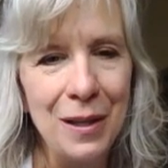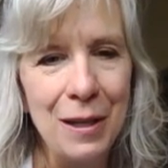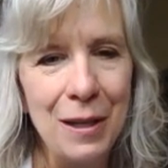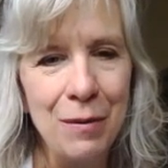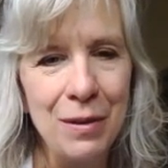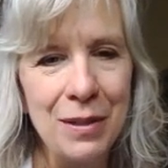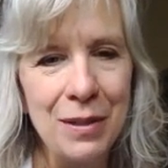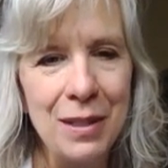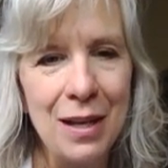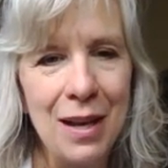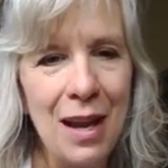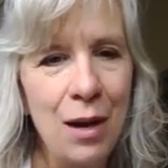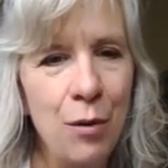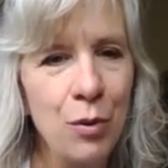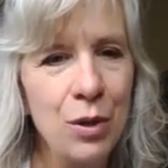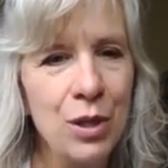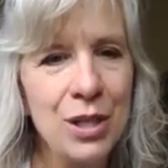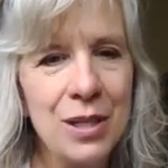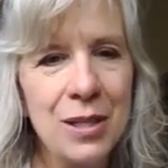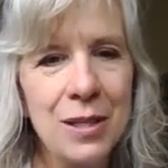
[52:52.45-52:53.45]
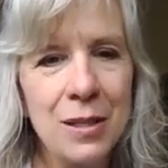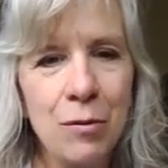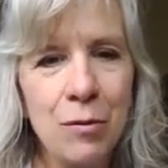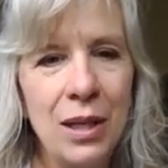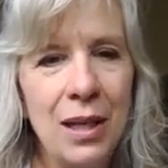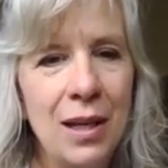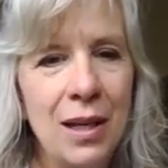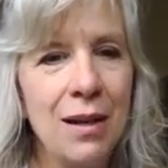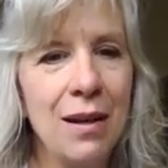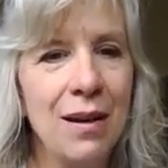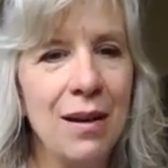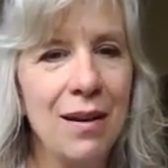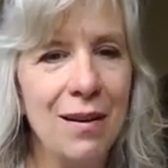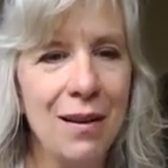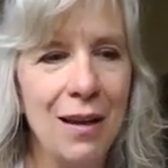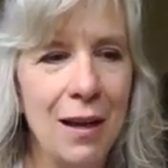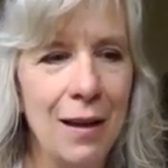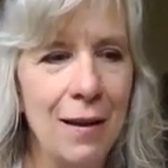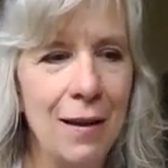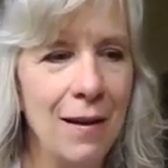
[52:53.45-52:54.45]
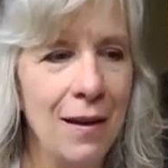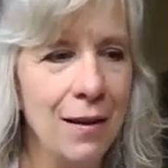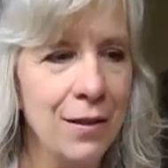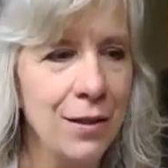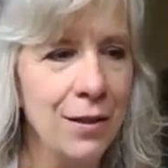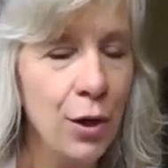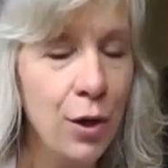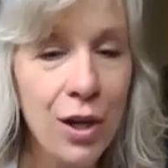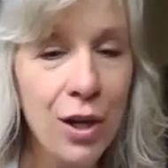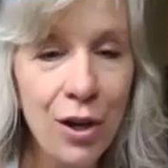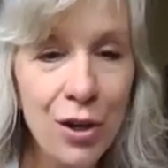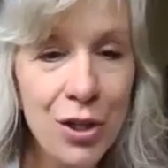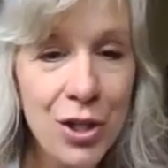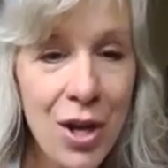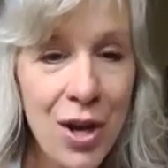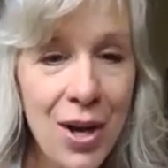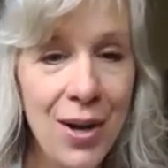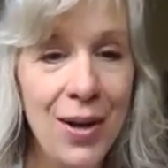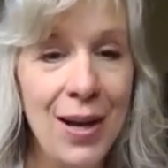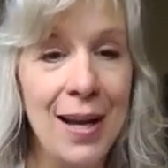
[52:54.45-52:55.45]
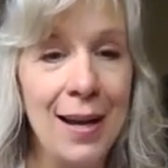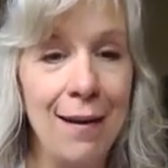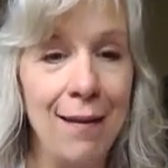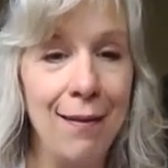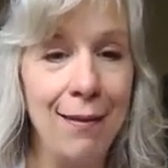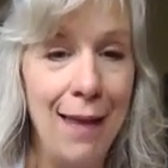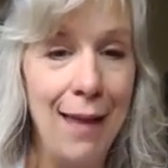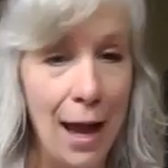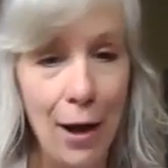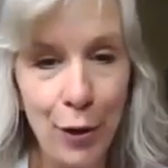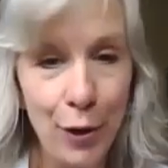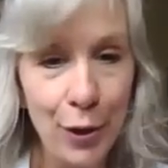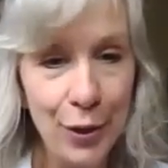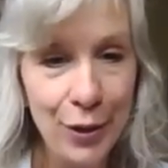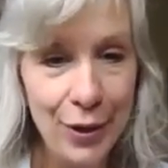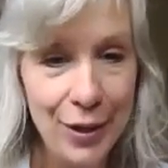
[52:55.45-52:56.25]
And we said, hey, we need a circular saw and a ladder.